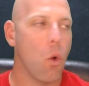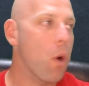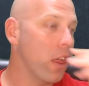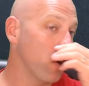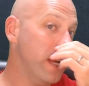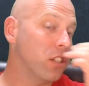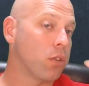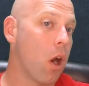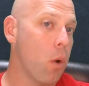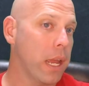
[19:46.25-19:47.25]
whether he's
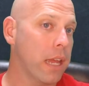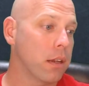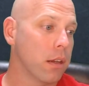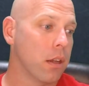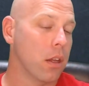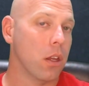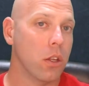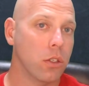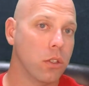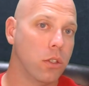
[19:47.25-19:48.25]
throwing it
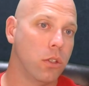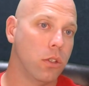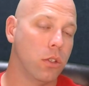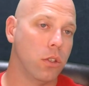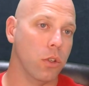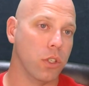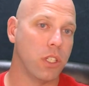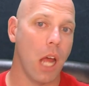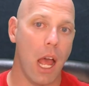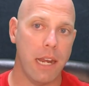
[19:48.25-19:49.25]
to the
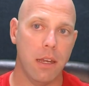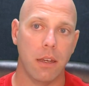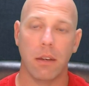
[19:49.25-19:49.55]
stud